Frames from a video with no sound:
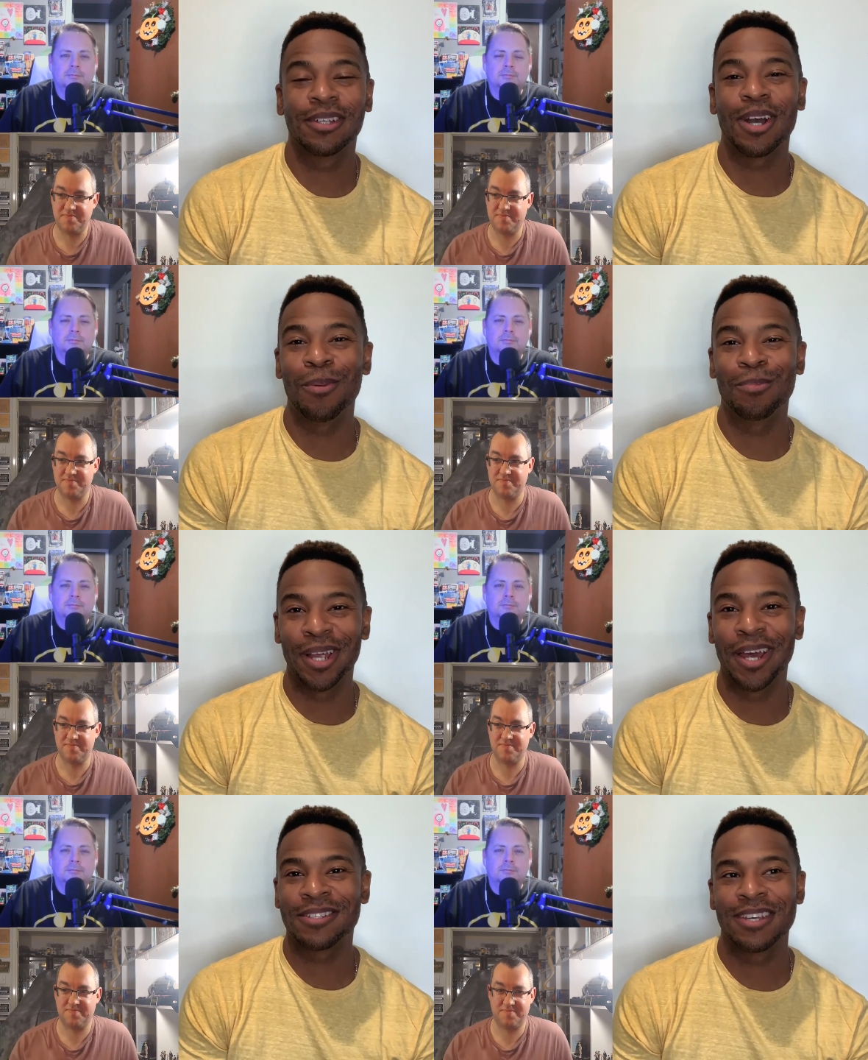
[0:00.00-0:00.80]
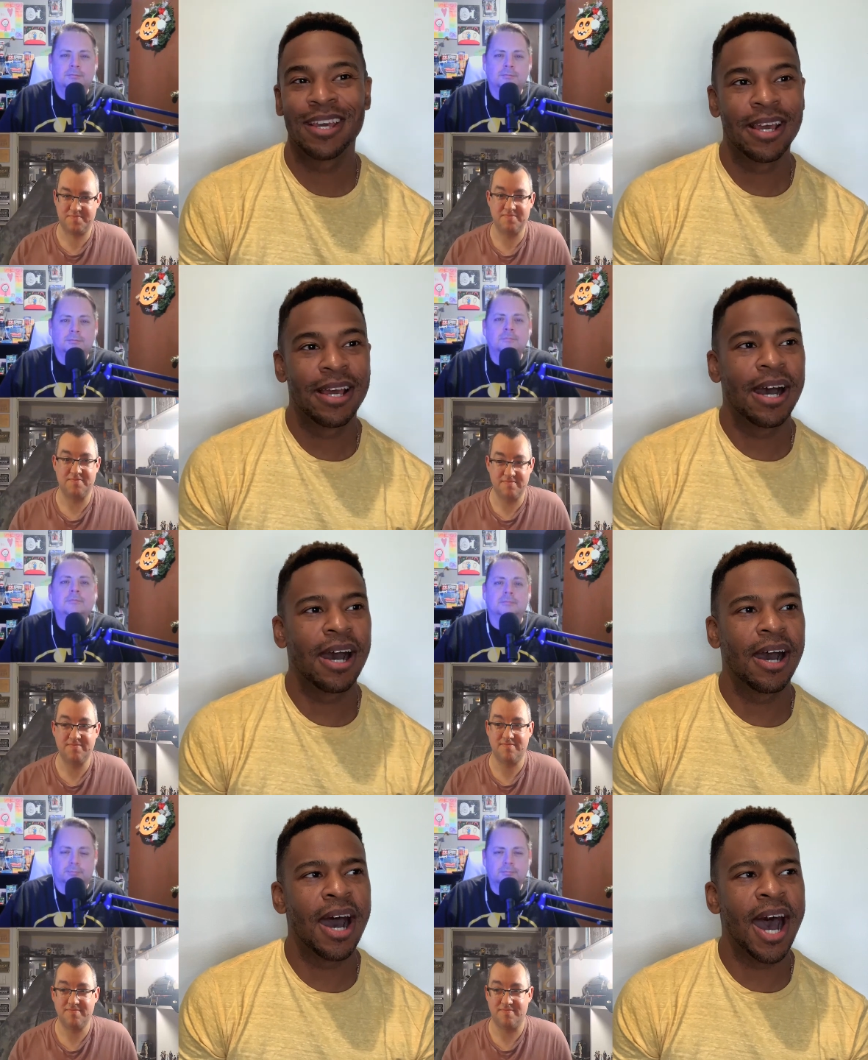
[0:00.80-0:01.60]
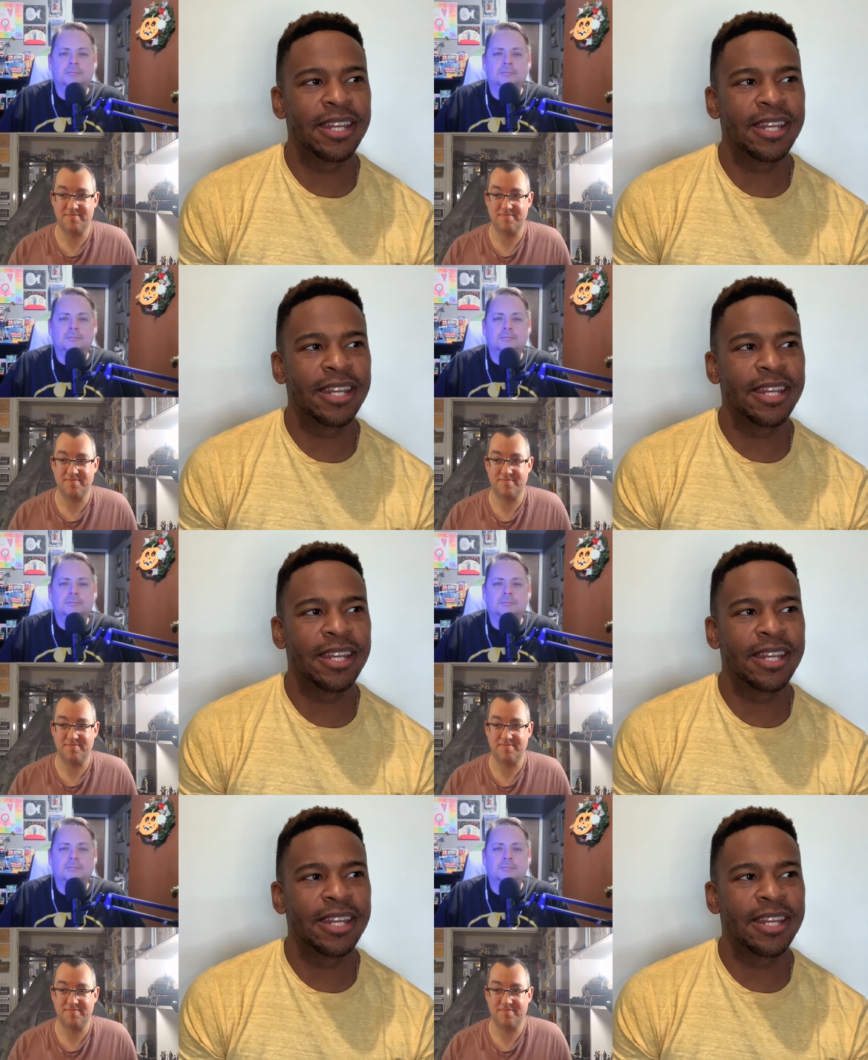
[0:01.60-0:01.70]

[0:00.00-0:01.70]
Speaker 1: complex. Uh, I